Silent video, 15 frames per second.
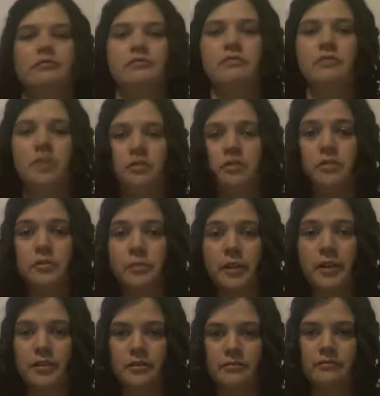Don't lose your place
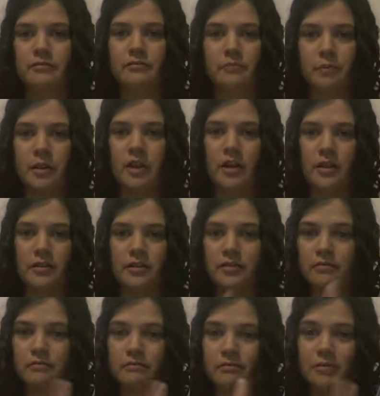because
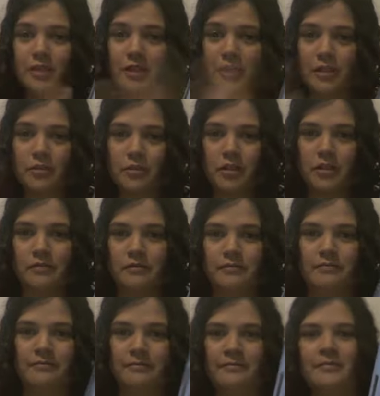it's not a touchscreen.
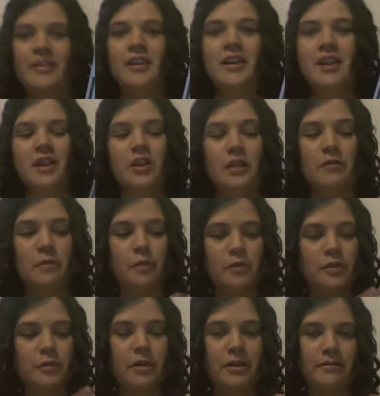You have to push the
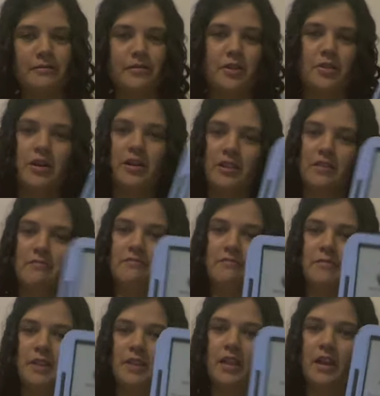button, so I
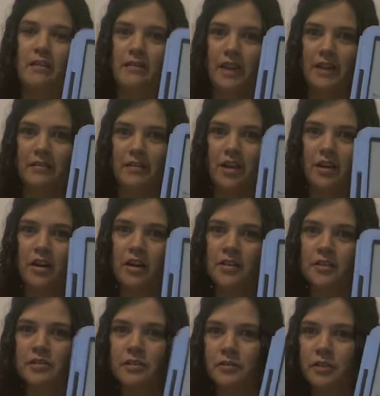love that. I constantly
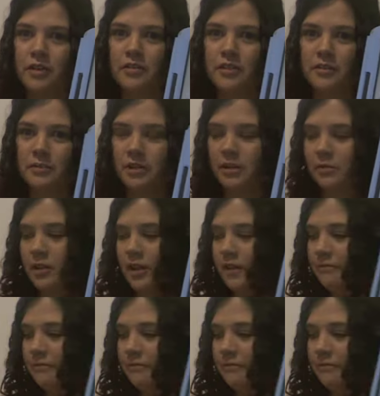fall asleep when I'm reading.